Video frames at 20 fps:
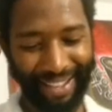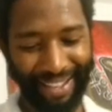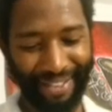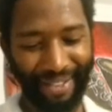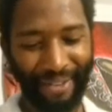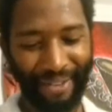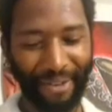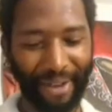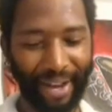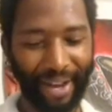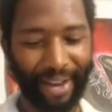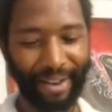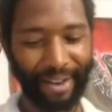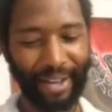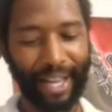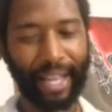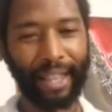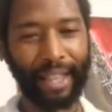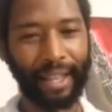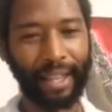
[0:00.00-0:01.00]
Wow.
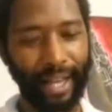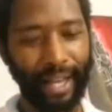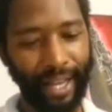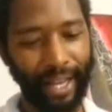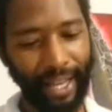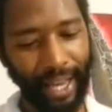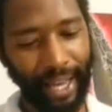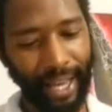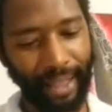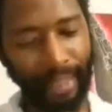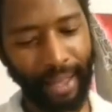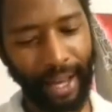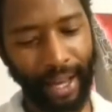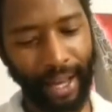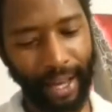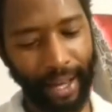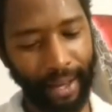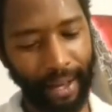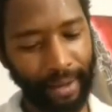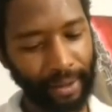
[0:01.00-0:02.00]
And
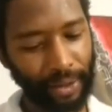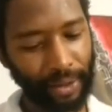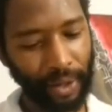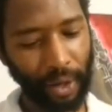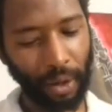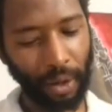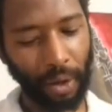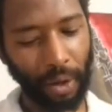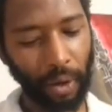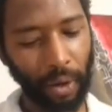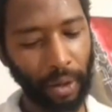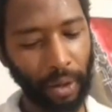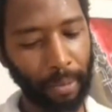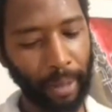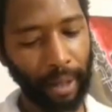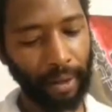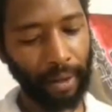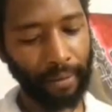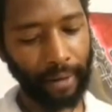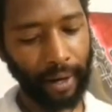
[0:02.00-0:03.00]
so North
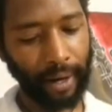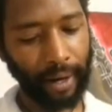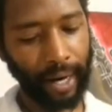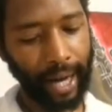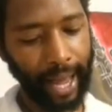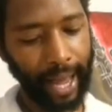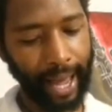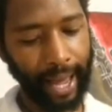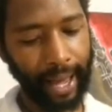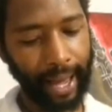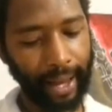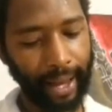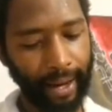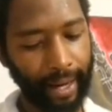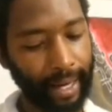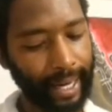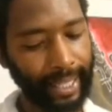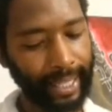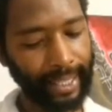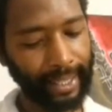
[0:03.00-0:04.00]
Bolivar had in
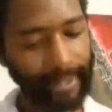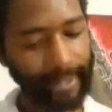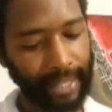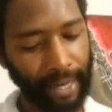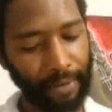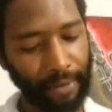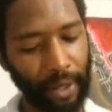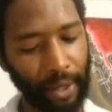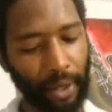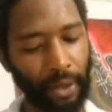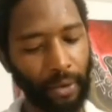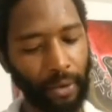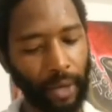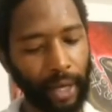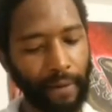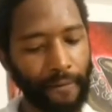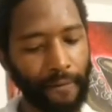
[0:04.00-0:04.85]
1973